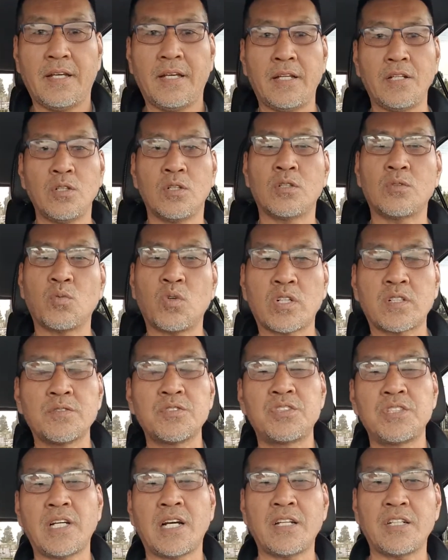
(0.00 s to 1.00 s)
Hello and
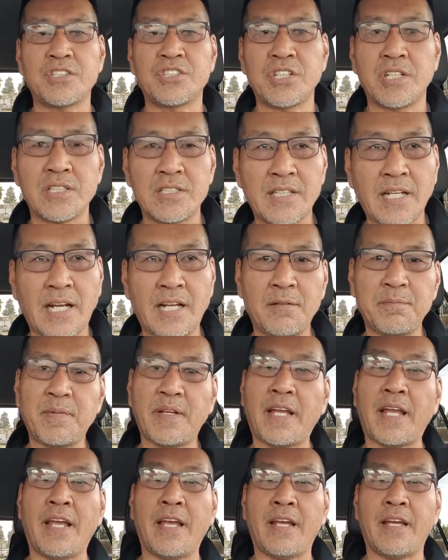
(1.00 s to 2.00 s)
welcome to Theology on Tap
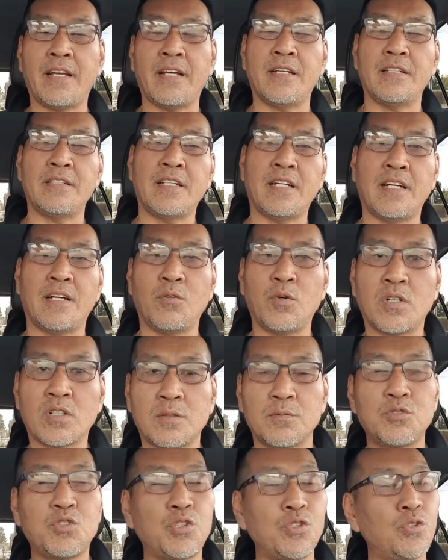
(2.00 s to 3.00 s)
and uh,
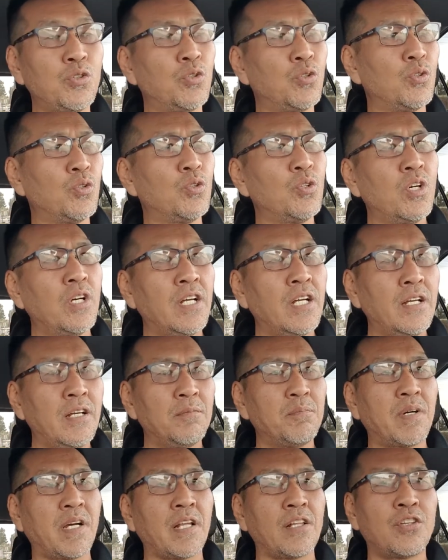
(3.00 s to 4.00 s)
welcome to
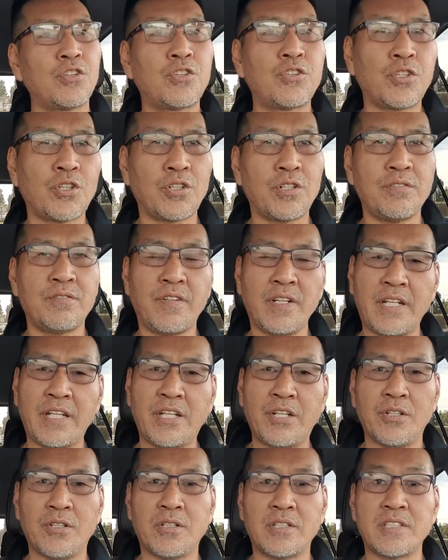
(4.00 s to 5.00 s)
my third
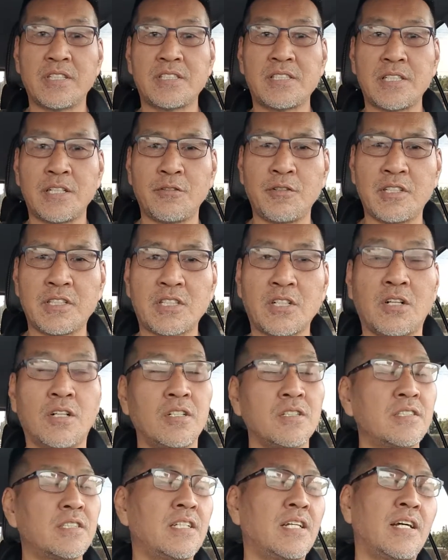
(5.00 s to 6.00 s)
video on the series
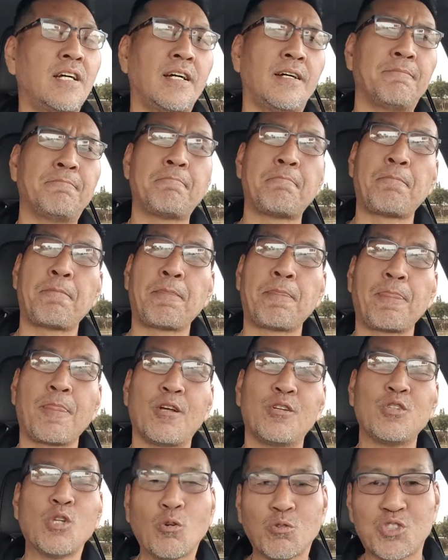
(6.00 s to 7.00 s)
called um,
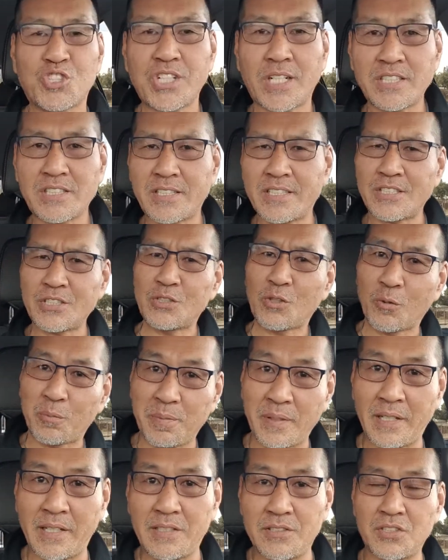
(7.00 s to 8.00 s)
No Justice, No
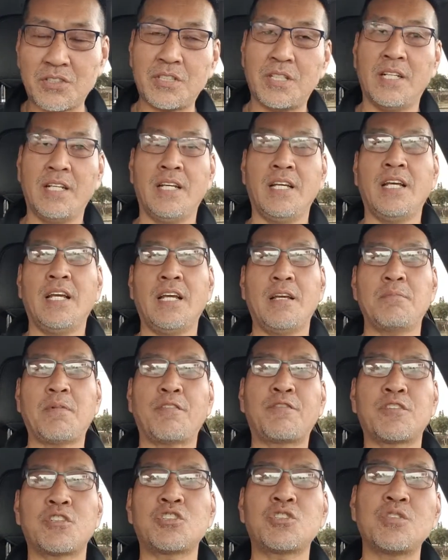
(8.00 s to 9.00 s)
Peace. In
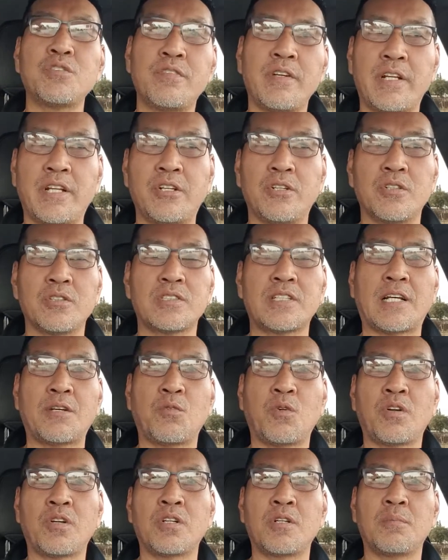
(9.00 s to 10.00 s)
my first two videos, I
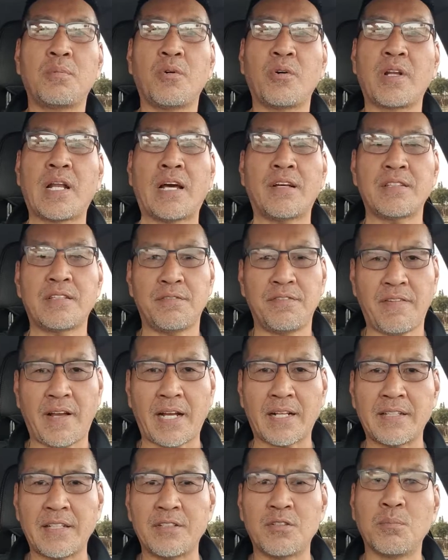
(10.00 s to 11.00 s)
wanted to point out the
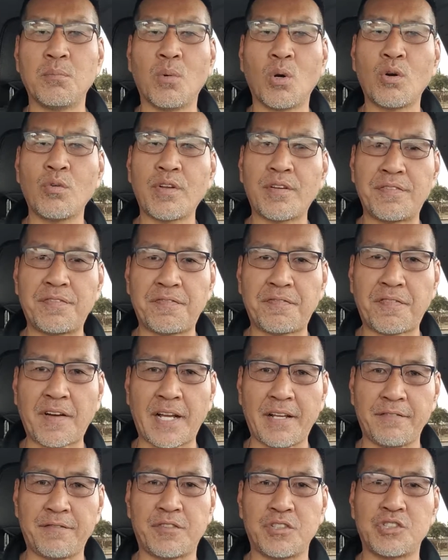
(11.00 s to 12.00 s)
fact that the more we
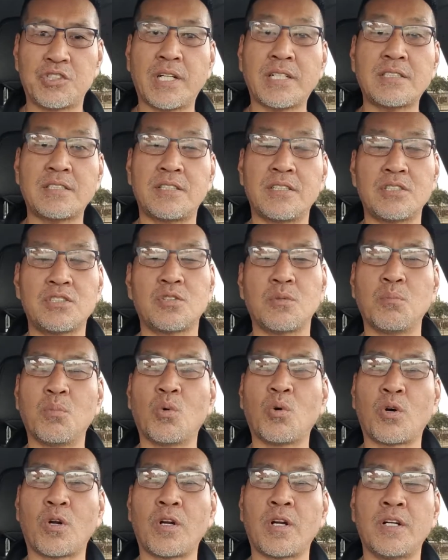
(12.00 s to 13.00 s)
fight for justice, the
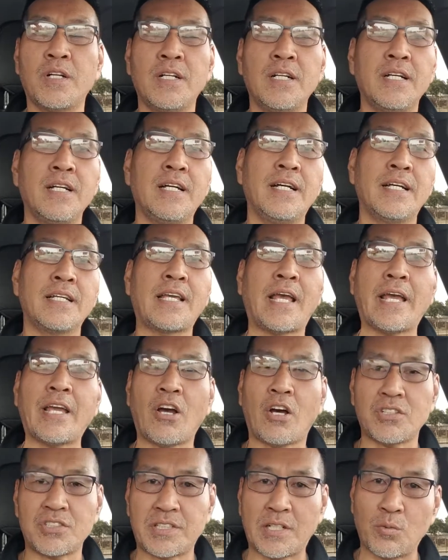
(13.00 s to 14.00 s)
more
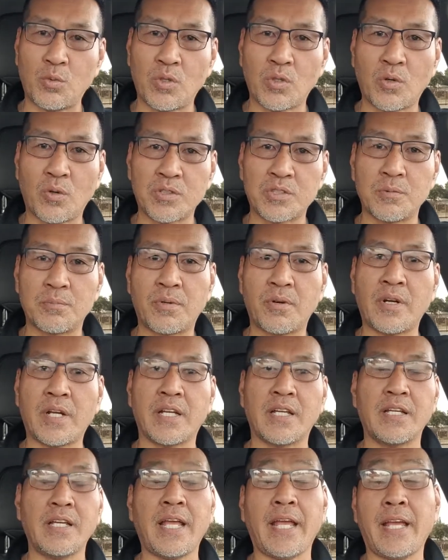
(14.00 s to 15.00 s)
chaos that we're going to
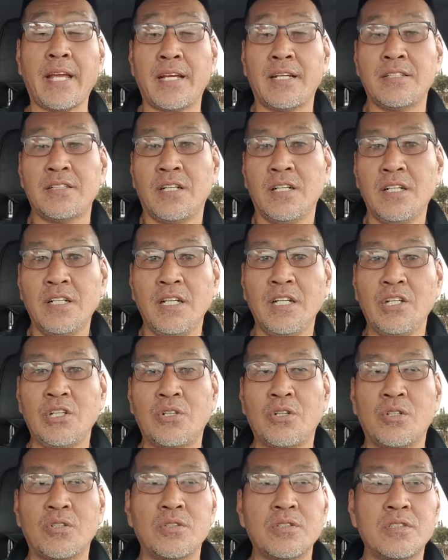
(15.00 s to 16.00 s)
bring. And, you
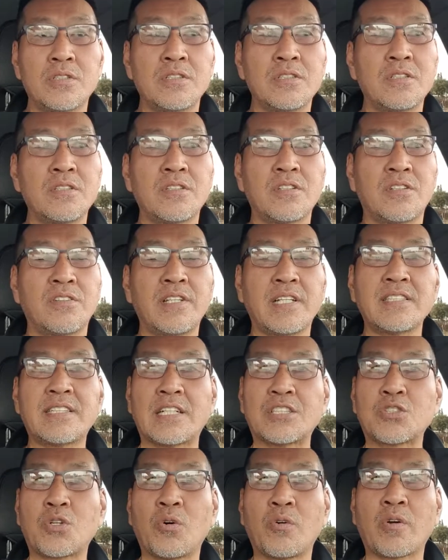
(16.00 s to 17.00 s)
know, the things
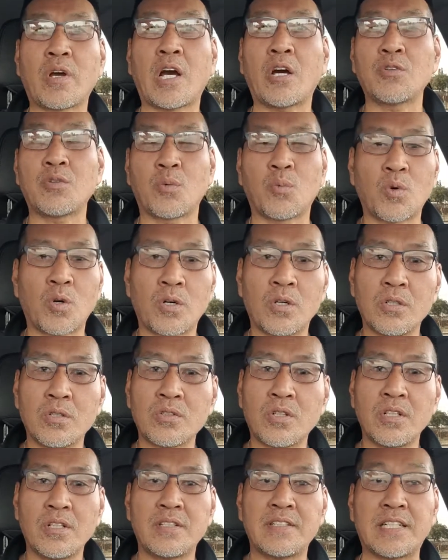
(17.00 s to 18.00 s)
that's going on in the
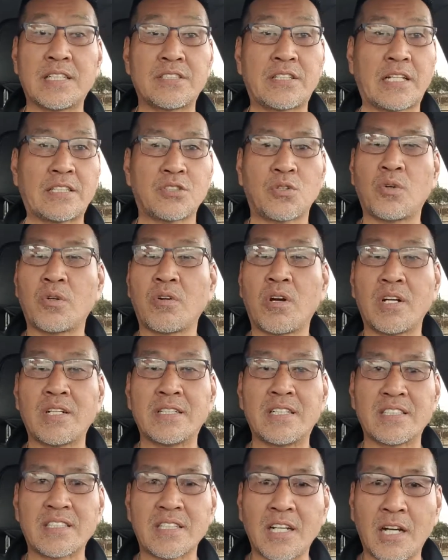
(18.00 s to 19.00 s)
world, things that's going on
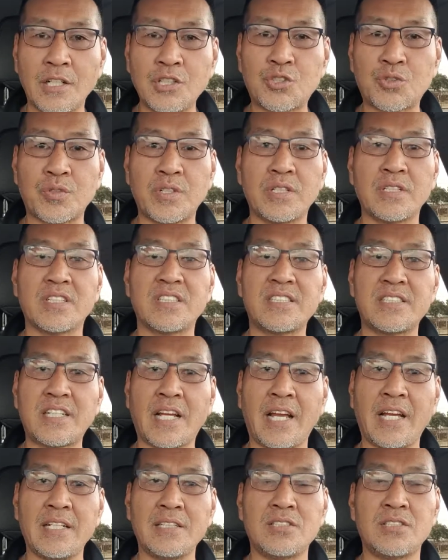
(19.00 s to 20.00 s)
in this country, in the
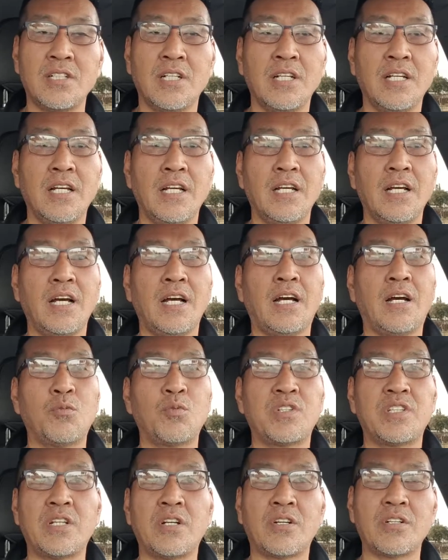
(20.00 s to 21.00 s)
states, uh,
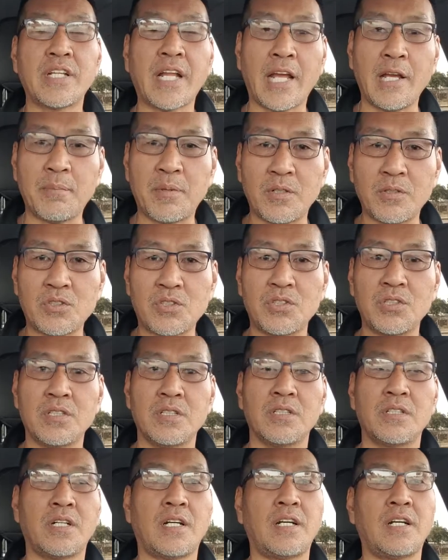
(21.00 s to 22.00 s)
within our neighbors,
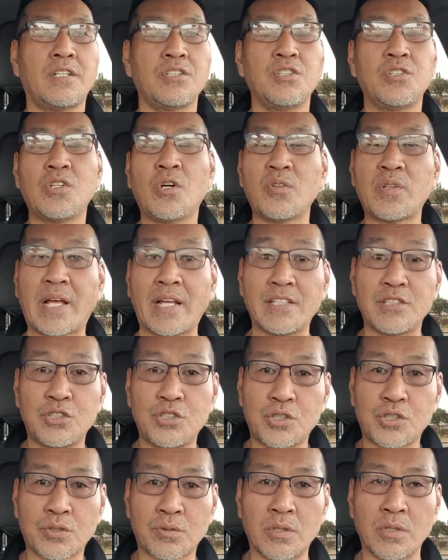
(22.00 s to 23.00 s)
uh, you know that it's
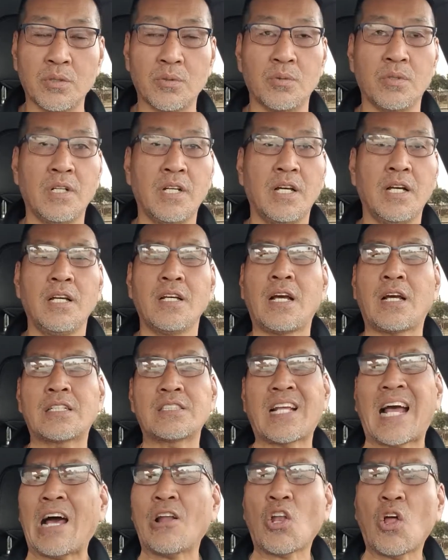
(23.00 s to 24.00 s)
true.
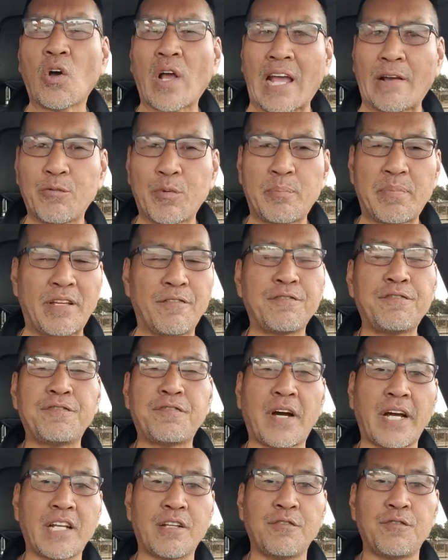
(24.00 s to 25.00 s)
Because how long have we been
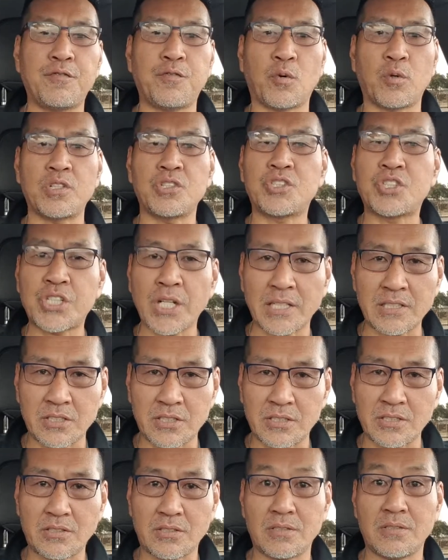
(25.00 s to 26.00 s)
fighting for
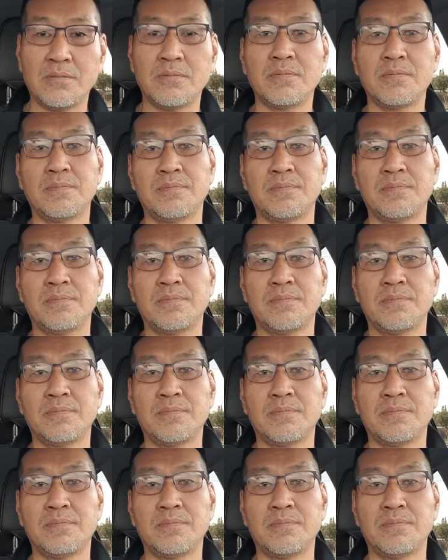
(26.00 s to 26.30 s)
justice?